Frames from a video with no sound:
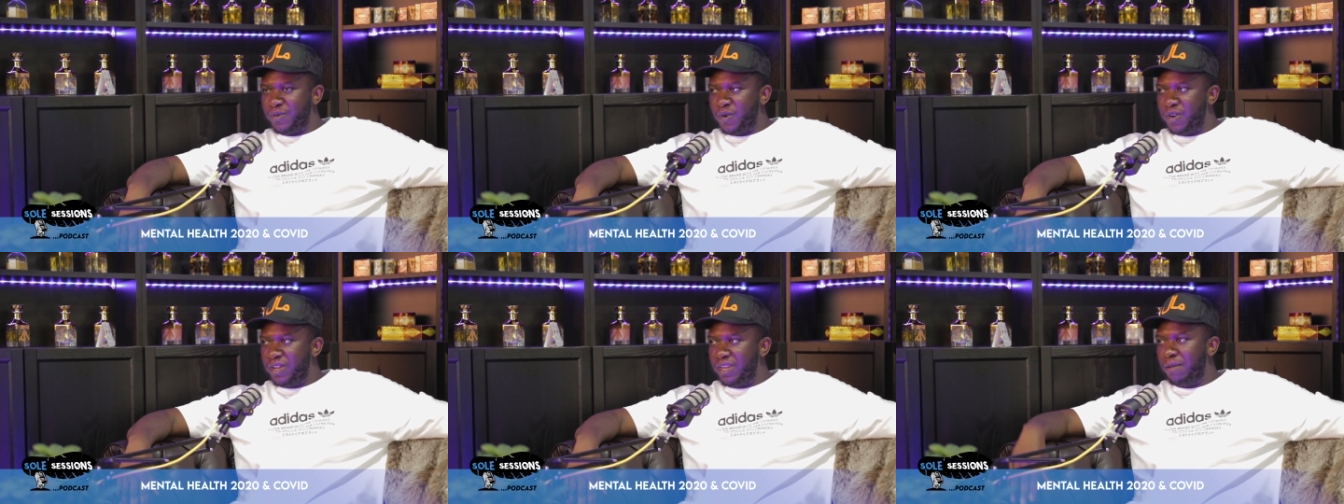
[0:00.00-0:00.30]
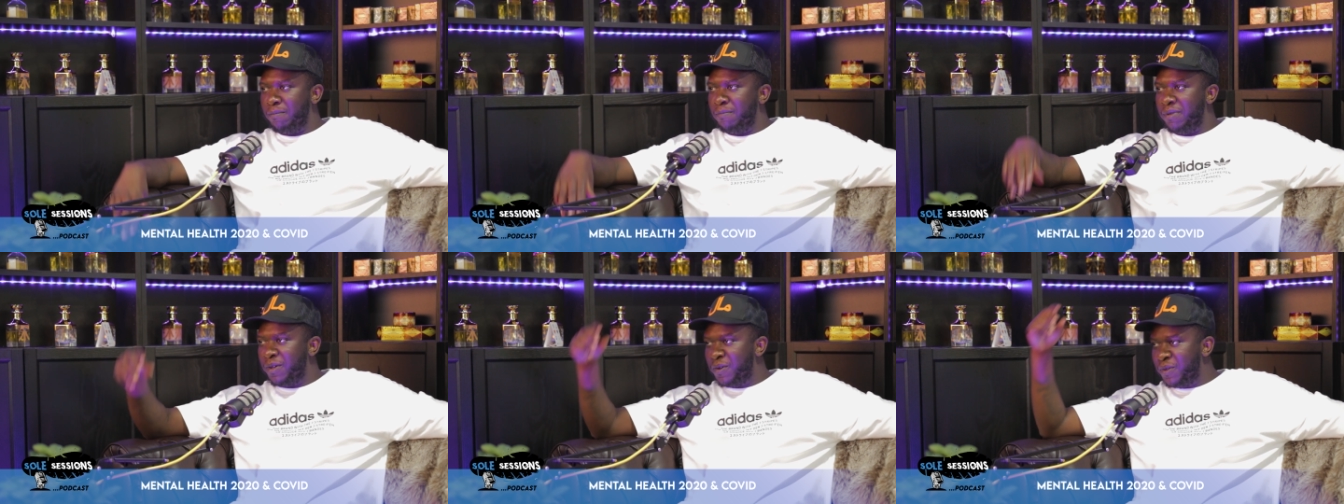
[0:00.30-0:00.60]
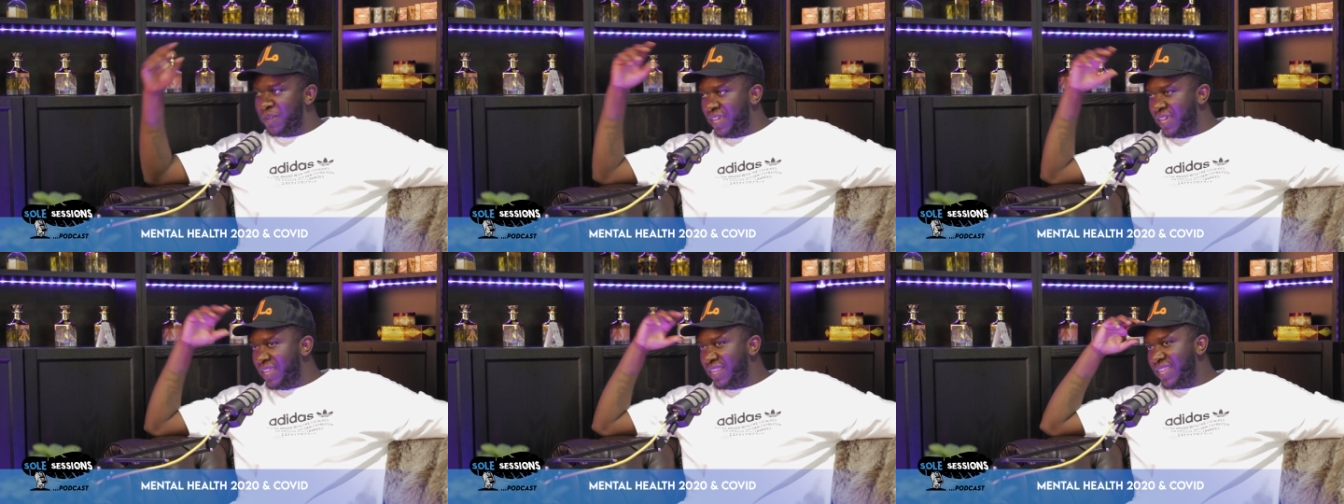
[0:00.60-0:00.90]
We're in the
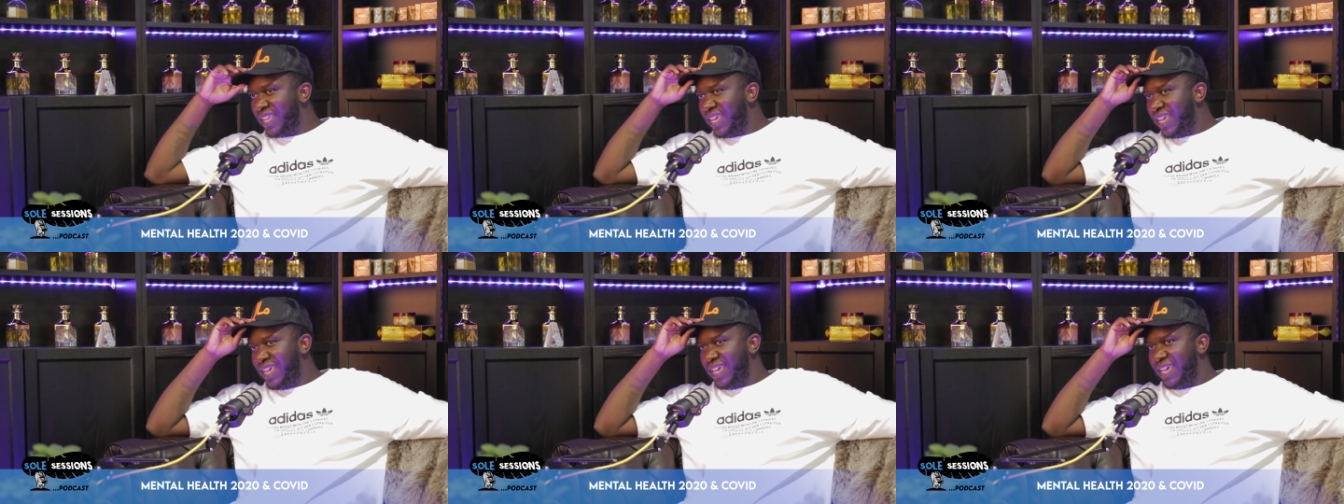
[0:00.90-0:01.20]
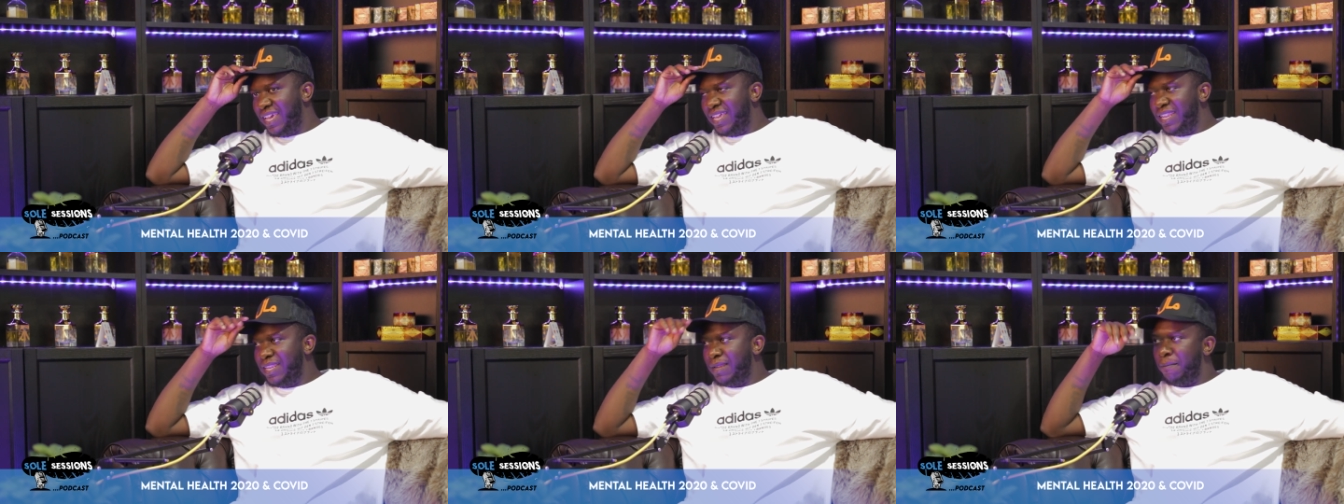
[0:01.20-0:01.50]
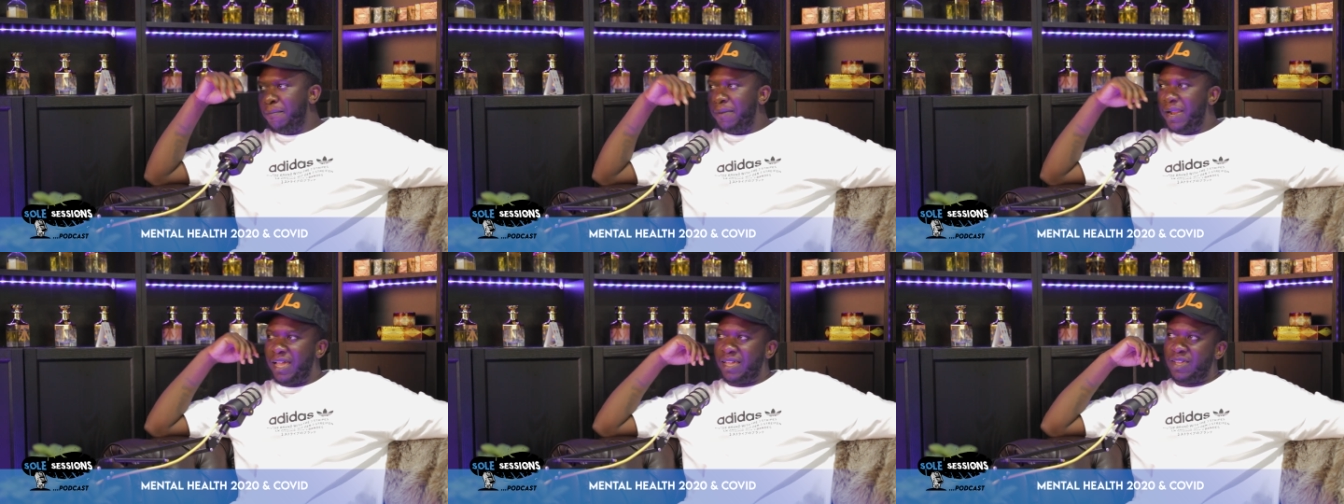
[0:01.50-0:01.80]
building, in the
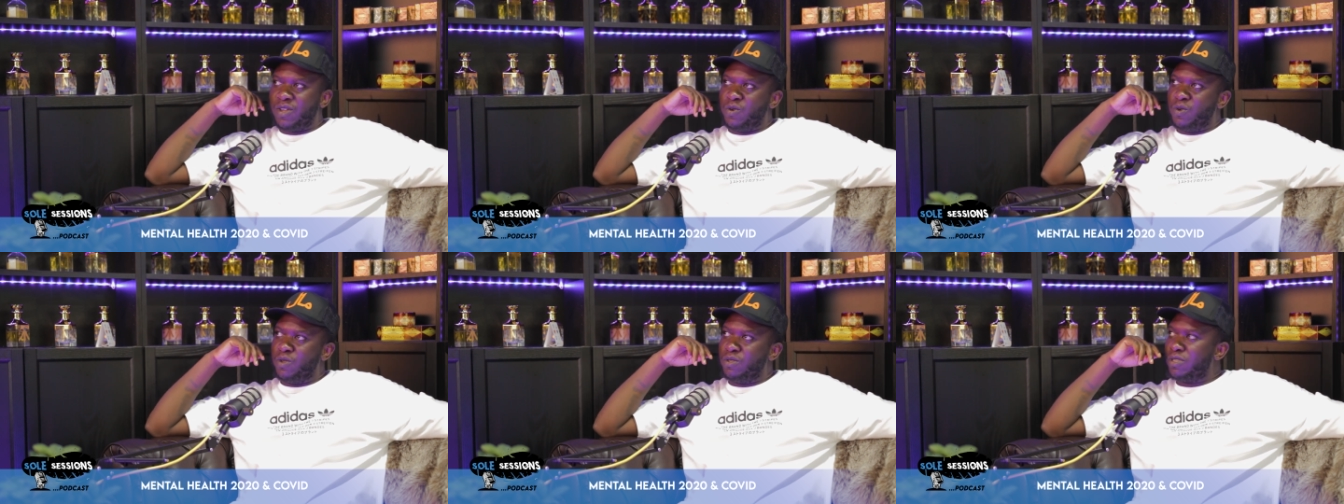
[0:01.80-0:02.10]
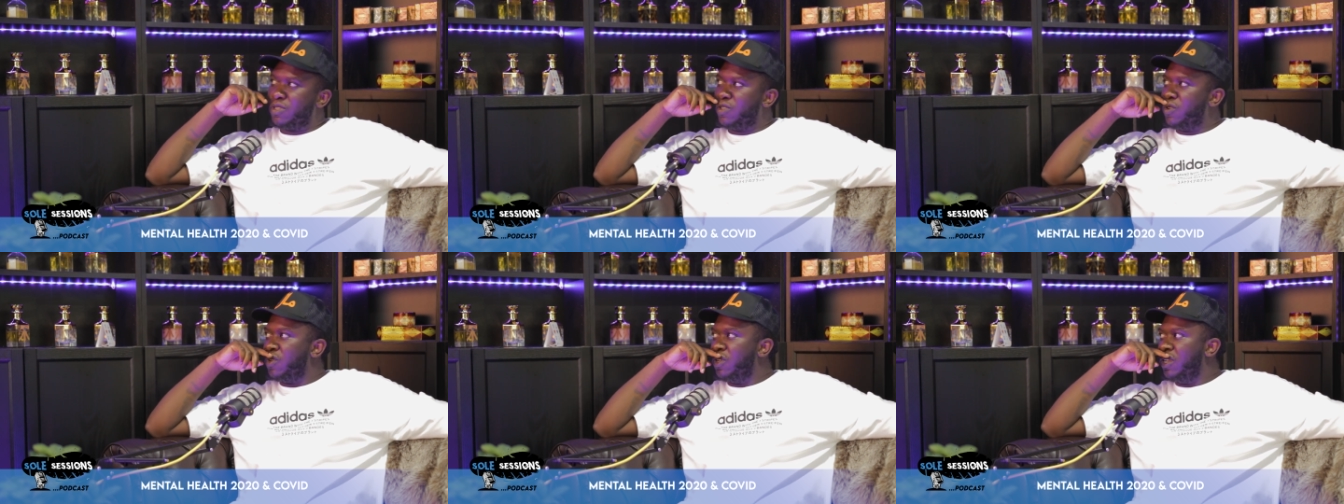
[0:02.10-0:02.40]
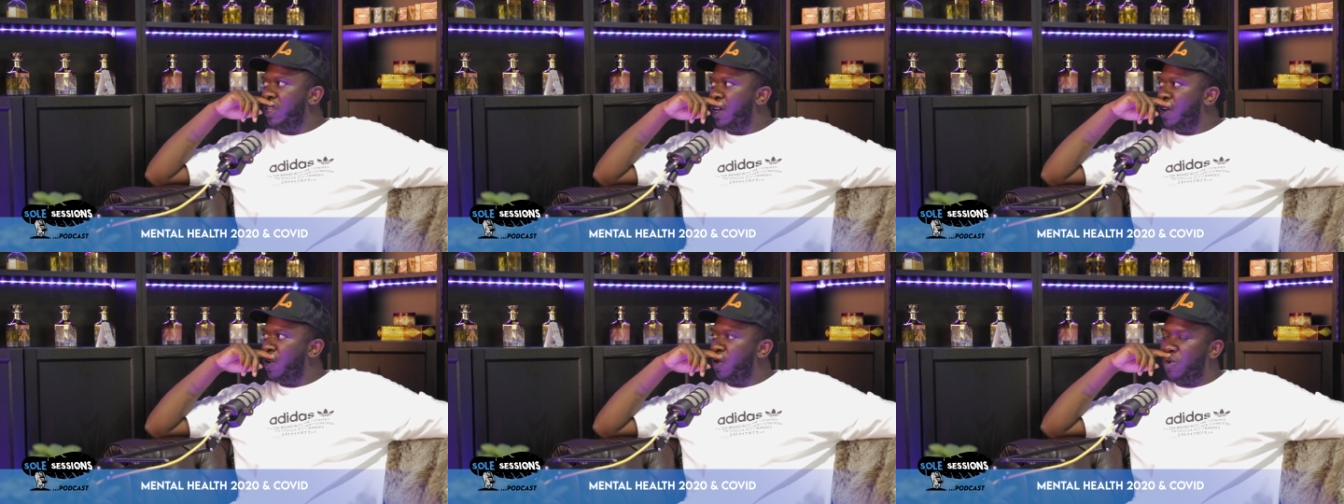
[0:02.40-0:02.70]
Black Oud
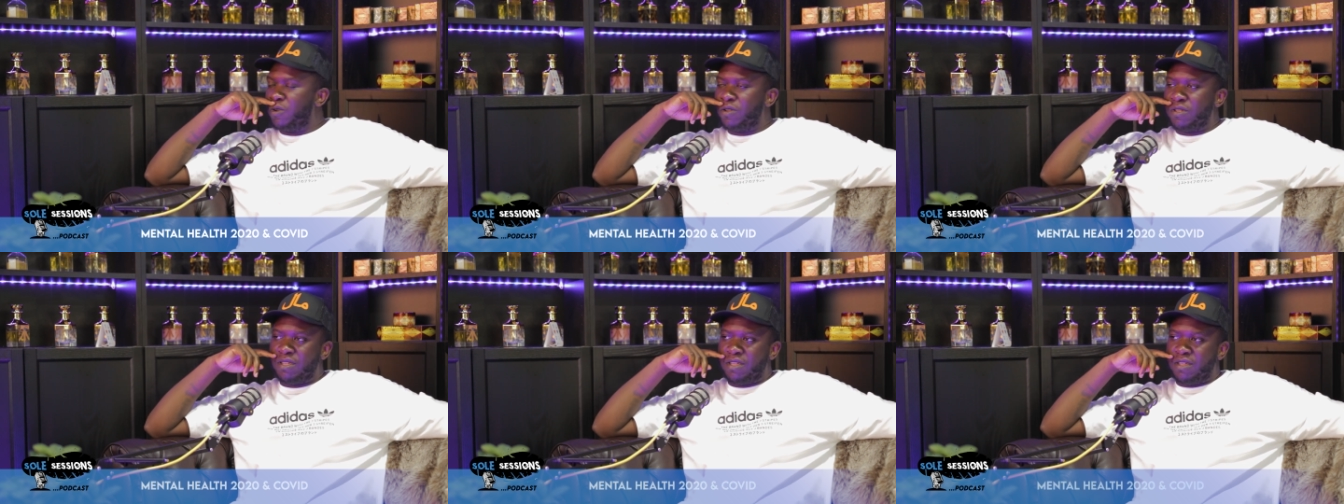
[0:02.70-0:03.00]
studio.